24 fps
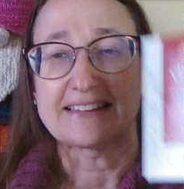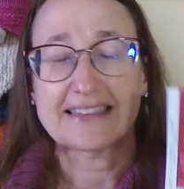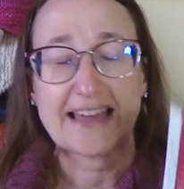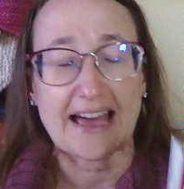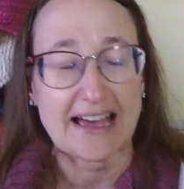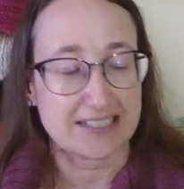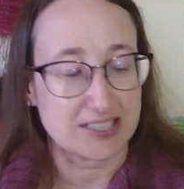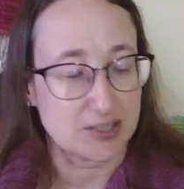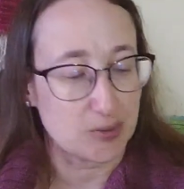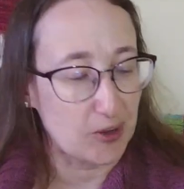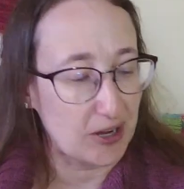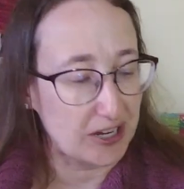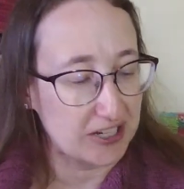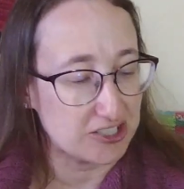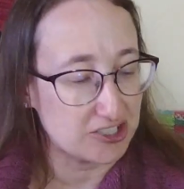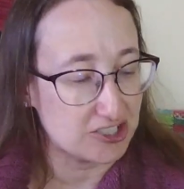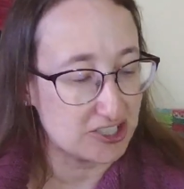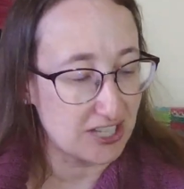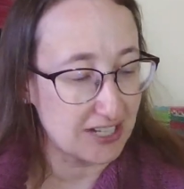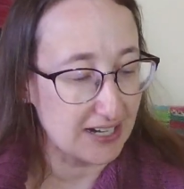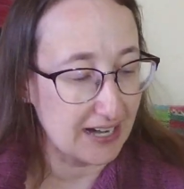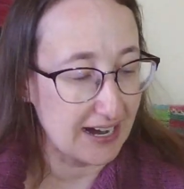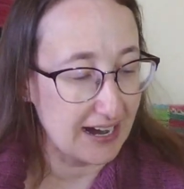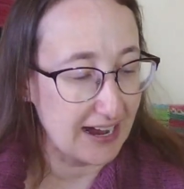last package
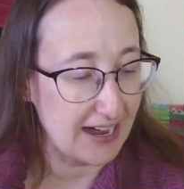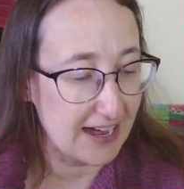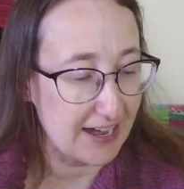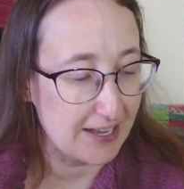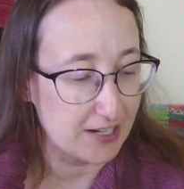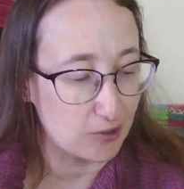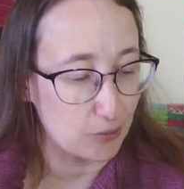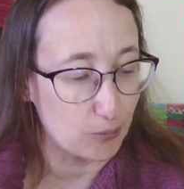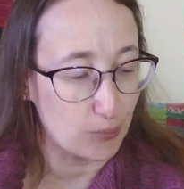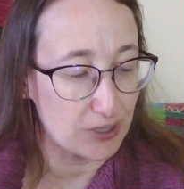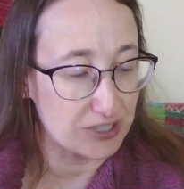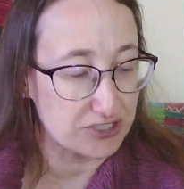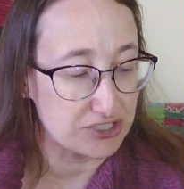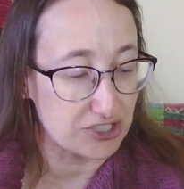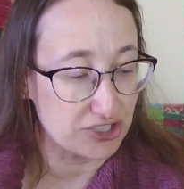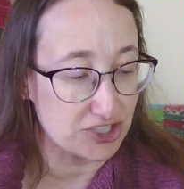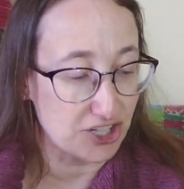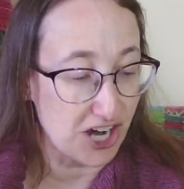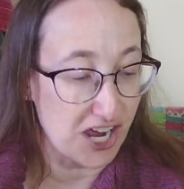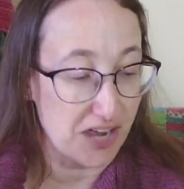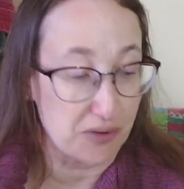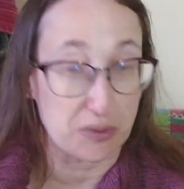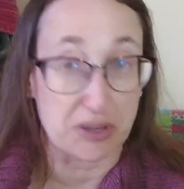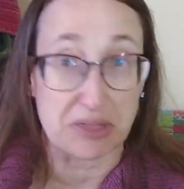that I had was
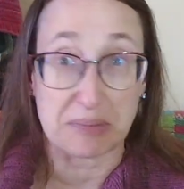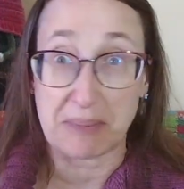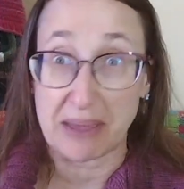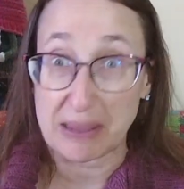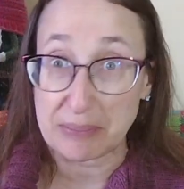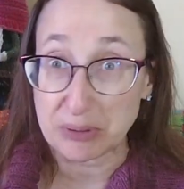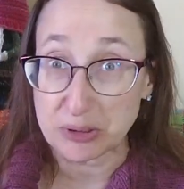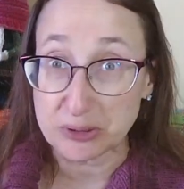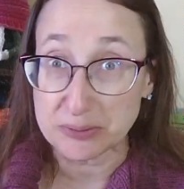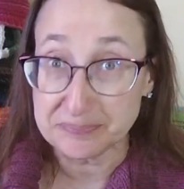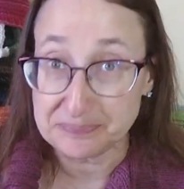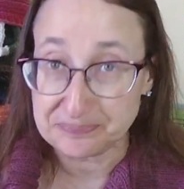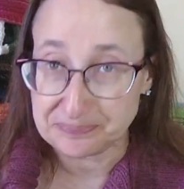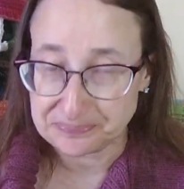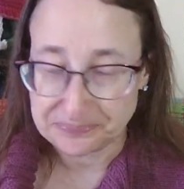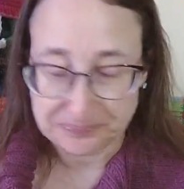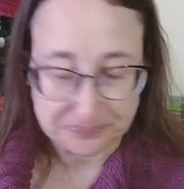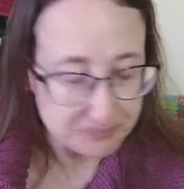chai with maple.